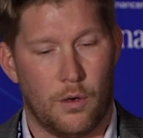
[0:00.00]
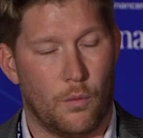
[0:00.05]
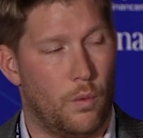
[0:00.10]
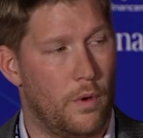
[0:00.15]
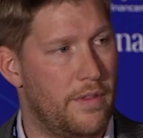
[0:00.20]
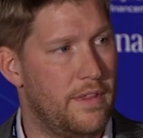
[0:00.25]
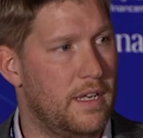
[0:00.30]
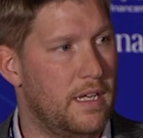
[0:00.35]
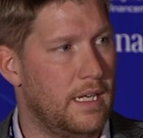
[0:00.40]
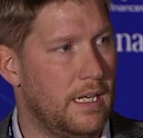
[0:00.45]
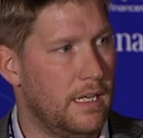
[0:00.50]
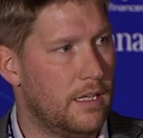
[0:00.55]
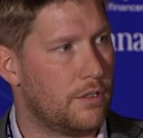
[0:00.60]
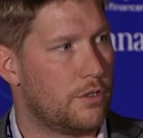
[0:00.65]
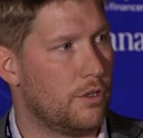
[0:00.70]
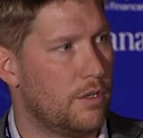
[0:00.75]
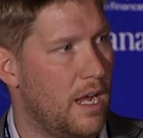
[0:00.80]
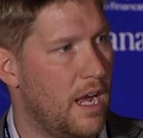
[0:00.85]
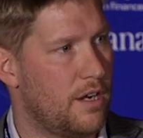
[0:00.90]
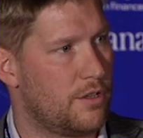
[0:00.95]
Within
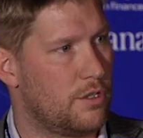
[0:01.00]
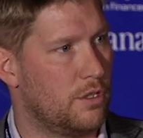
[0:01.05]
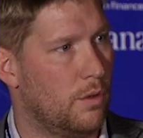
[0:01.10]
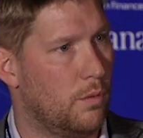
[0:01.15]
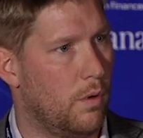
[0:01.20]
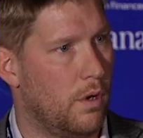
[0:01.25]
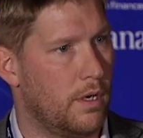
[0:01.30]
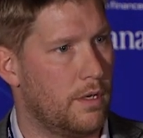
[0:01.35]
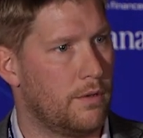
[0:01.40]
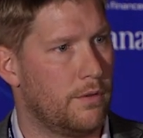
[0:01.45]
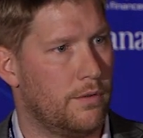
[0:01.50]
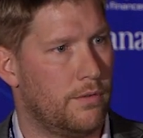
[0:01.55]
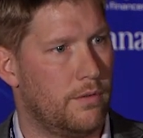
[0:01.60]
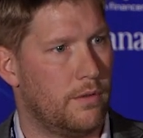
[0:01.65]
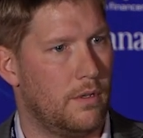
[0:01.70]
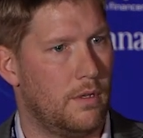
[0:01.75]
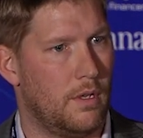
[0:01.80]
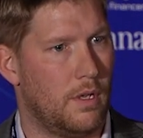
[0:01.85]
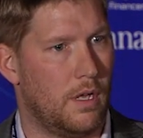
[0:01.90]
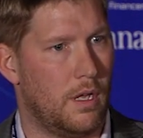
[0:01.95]
international
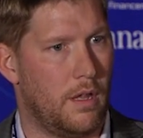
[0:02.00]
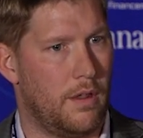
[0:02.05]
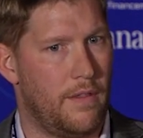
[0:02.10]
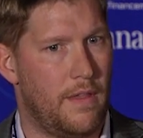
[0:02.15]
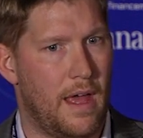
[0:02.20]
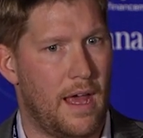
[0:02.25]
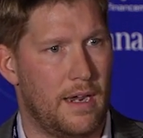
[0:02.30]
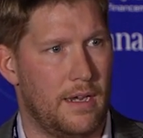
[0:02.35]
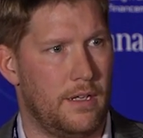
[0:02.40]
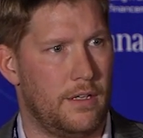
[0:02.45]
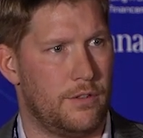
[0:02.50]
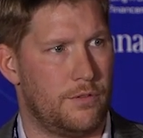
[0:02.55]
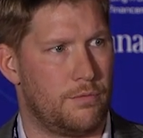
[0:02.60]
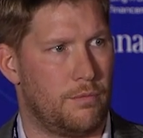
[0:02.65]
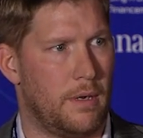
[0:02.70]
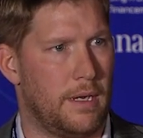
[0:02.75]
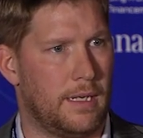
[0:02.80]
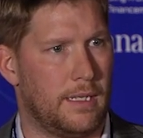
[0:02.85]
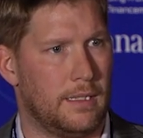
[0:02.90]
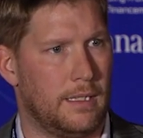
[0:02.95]
waters, that is
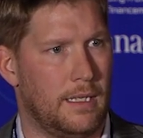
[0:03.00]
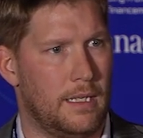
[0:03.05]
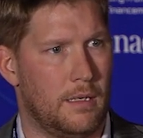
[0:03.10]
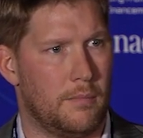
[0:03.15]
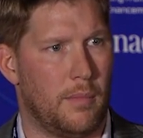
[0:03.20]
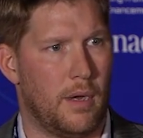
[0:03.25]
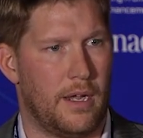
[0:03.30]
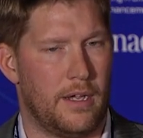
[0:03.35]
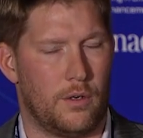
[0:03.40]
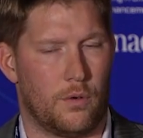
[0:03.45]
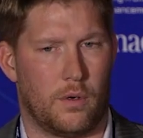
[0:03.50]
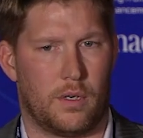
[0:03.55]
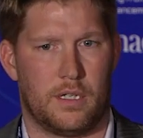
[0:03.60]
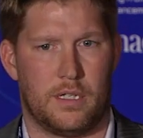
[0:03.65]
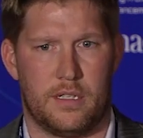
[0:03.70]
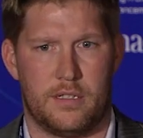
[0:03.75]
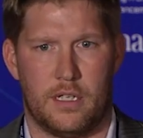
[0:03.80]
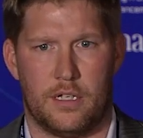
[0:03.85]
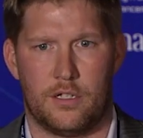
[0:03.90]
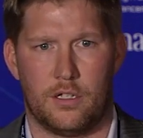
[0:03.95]
regulated by an
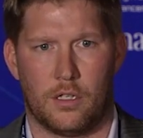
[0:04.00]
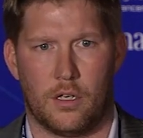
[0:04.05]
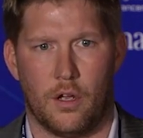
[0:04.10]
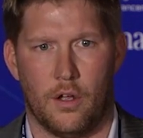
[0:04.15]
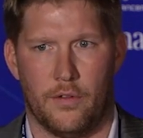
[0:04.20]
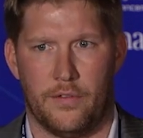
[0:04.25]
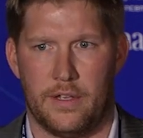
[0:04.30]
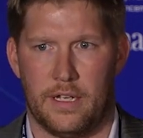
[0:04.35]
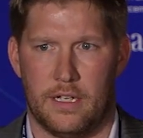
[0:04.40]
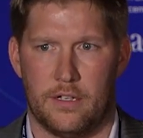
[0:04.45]
organization called the